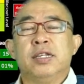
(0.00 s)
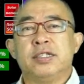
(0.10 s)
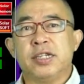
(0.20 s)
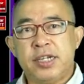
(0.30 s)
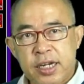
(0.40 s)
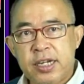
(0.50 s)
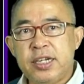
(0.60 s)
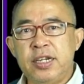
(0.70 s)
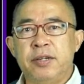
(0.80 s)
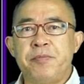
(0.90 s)
The second
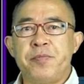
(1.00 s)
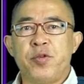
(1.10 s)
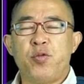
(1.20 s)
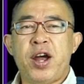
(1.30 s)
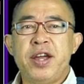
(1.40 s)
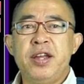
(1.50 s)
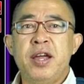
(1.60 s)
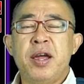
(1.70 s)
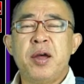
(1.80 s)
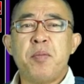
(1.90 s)
thing, right?
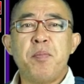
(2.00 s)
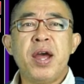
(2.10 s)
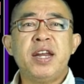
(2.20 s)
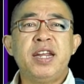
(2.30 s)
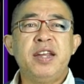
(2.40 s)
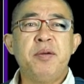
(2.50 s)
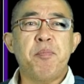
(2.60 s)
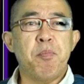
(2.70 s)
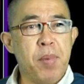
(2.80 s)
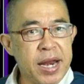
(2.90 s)
Many,
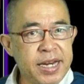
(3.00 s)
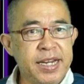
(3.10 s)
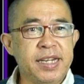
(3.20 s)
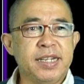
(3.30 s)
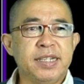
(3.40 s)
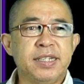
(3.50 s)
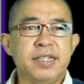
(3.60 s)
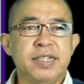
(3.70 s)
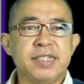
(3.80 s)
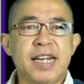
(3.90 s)
many
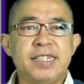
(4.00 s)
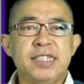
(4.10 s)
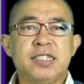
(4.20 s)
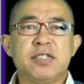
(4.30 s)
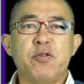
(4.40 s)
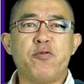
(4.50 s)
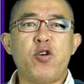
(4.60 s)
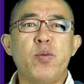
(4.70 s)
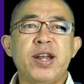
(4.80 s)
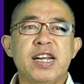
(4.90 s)
scientists
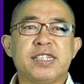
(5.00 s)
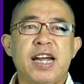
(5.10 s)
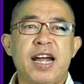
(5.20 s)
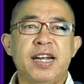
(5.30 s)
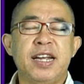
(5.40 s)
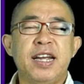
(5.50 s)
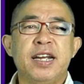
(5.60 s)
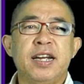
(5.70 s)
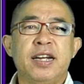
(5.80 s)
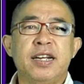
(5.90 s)
from NASA
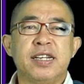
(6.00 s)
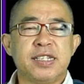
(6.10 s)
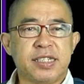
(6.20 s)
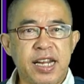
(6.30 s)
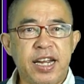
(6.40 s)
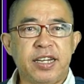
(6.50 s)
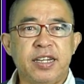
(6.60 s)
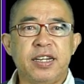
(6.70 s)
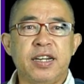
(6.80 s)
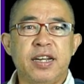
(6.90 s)
state
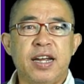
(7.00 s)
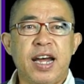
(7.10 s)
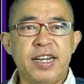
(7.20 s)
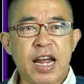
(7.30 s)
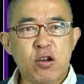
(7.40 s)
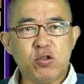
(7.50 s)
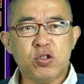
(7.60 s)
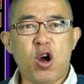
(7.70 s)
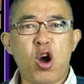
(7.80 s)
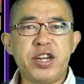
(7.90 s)

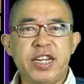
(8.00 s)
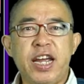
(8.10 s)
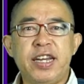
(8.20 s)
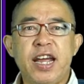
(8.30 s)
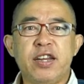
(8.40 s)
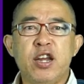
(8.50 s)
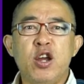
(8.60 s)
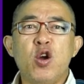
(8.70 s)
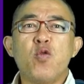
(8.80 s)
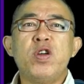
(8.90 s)
announce or indicate that
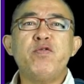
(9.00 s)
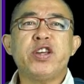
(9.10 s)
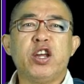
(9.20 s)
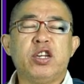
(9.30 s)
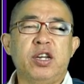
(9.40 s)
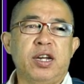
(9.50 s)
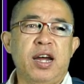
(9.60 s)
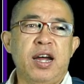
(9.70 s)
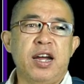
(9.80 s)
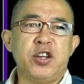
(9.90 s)
we will get the
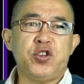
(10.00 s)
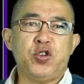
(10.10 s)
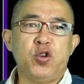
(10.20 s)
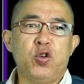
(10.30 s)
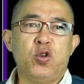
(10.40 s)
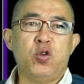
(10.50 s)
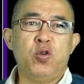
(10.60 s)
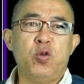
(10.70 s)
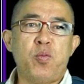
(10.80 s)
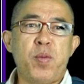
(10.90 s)
uh,
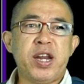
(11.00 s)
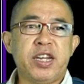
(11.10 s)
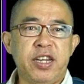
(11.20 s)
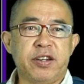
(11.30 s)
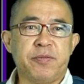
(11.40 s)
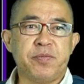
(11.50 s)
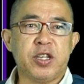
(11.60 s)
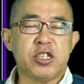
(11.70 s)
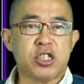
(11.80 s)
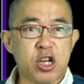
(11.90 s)
geomagnetic
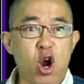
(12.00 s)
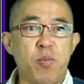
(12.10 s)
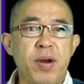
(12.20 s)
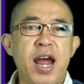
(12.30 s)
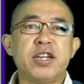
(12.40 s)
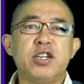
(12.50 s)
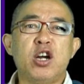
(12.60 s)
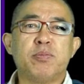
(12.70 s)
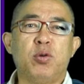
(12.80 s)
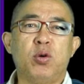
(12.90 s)
storm at the
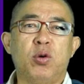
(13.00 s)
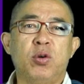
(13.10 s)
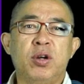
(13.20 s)
North Pole.